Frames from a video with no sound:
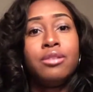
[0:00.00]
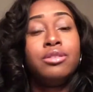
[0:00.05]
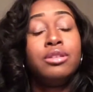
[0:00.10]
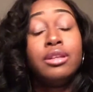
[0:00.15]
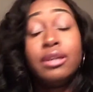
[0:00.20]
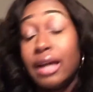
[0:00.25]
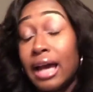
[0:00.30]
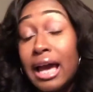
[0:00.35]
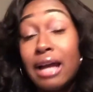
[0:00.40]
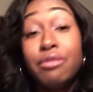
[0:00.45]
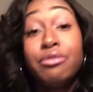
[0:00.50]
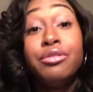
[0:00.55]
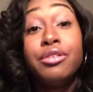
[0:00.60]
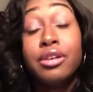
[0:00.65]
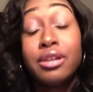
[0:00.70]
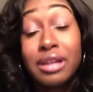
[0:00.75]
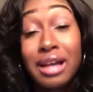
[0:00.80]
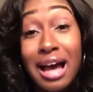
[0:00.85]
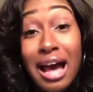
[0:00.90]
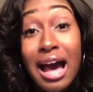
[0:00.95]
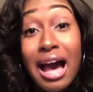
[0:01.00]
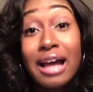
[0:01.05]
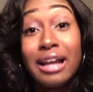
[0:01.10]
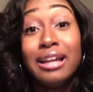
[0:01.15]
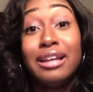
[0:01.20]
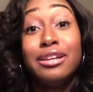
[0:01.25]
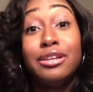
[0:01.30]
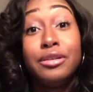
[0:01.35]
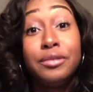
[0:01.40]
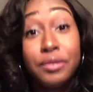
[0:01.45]
Have the fear of God
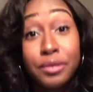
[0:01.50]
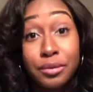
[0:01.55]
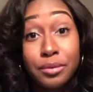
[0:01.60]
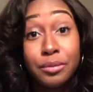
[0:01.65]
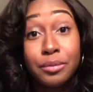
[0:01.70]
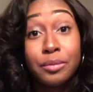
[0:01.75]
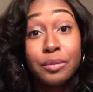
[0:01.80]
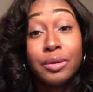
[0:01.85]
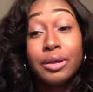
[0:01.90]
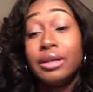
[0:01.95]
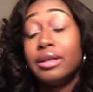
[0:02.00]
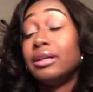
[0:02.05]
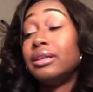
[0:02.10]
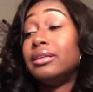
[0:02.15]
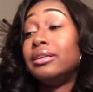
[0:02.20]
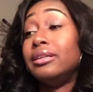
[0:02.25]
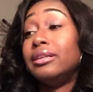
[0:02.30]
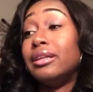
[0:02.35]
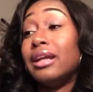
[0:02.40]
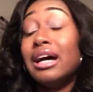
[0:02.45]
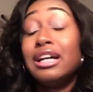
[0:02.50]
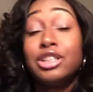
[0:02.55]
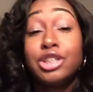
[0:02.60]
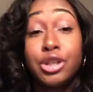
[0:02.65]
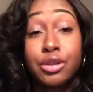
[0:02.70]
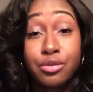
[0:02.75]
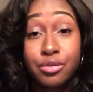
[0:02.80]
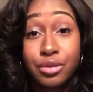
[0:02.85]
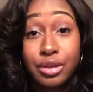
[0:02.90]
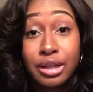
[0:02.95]
in you, not
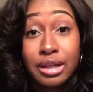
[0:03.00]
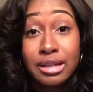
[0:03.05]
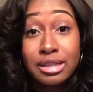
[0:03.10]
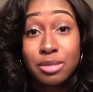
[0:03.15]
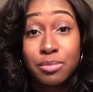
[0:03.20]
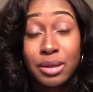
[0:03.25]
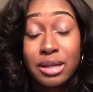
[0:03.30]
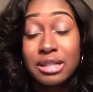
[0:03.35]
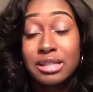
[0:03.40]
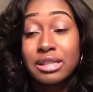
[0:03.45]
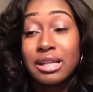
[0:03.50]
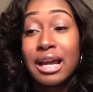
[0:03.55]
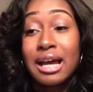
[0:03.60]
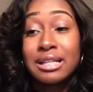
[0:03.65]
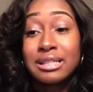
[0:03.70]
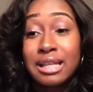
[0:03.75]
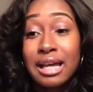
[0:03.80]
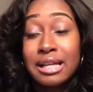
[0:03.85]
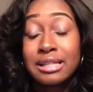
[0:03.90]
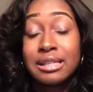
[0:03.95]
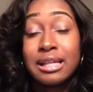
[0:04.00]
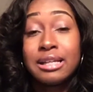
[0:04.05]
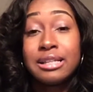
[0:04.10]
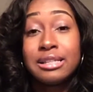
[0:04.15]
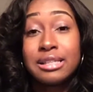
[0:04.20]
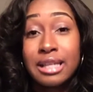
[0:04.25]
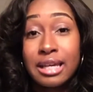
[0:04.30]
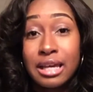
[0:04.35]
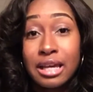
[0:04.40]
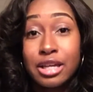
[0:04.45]
your friends, because 9 times out of
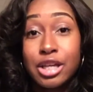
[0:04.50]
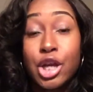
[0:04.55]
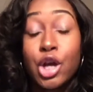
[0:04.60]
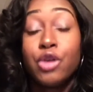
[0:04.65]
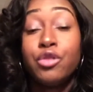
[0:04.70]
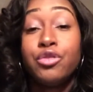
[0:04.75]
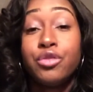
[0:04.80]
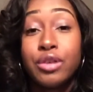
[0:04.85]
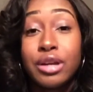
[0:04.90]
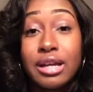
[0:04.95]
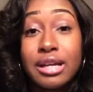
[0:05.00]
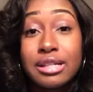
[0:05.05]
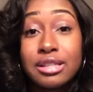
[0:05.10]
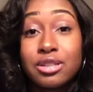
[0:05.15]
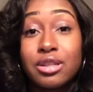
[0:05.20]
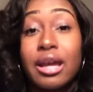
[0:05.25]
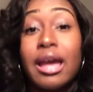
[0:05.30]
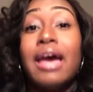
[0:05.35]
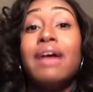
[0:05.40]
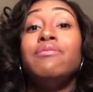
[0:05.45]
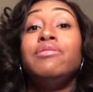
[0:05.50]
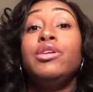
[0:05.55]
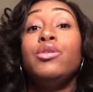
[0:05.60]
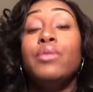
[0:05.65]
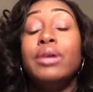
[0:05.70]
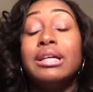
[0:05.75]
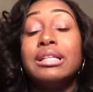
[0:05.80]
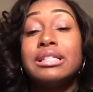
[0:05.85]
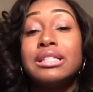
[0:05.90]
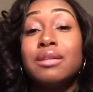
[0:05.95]
10, your friends will have you
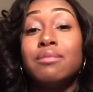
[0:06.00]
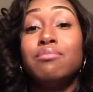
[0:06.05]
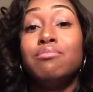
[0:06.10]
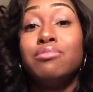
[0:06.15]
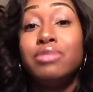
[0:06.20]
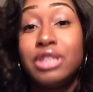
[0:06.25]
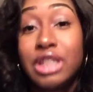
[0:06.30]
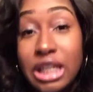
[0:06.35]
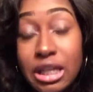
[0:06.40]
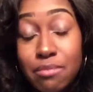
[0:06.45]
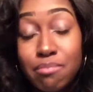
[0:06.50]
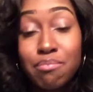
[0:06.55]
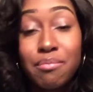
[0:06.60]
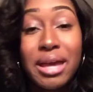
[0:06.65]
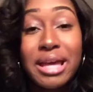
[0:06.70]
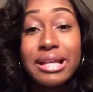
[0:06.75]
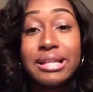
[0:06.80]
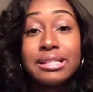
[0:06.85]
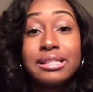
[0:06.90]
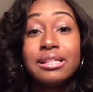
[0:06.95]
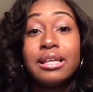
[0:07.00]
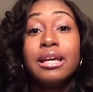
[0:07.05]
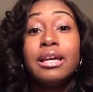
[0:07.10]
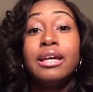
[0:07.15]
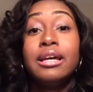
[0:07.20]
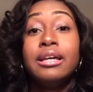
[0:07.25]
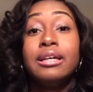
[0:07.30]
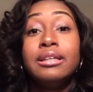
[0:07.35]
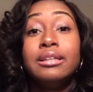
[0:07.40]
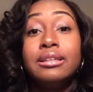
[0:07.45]
in some deep mess
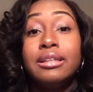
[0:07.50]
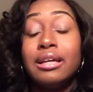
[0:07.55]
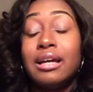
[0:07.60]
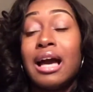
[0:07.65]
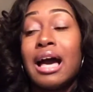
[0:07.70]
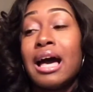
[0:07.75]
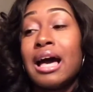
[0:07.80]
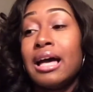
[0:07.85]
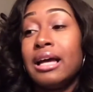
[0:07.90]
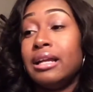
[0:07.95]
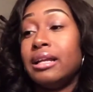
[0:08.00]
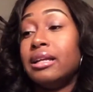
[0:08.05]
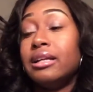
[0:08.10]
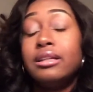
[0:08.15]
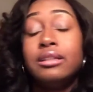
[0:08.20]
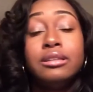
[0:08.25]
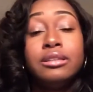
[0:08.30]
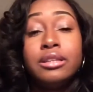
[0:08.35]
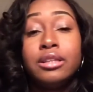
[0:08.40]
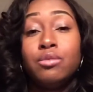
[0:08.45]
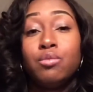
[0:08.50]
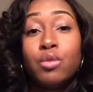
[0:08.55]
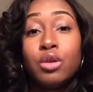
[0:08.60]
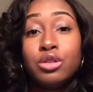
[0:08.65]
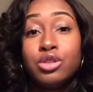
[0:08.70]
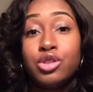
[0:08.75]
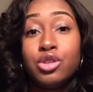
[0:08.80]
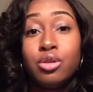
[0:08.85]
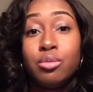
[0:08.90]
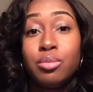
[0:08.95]
that God didn't
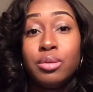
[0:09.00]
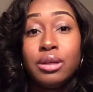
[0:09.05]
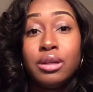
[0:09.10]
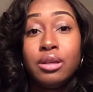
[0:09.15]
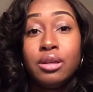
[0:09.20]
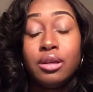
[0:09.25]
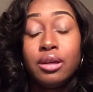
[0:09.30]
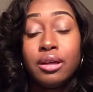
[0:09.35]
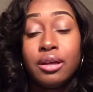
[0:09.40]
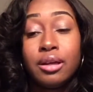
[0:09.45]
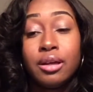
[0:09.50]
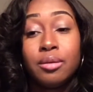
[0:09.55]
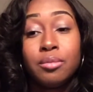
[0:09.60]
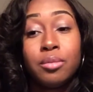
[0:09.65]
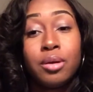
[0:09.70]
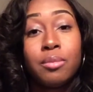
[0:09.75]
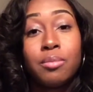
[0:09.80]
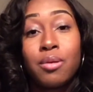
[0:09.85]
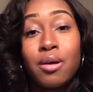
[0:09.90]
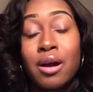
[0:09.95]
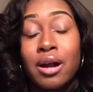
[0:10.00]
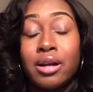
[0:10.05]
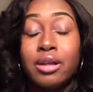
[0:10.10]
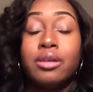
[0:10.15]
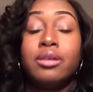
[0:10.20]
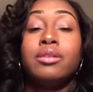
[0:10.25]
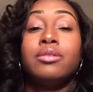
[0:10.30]
want you to be a part of.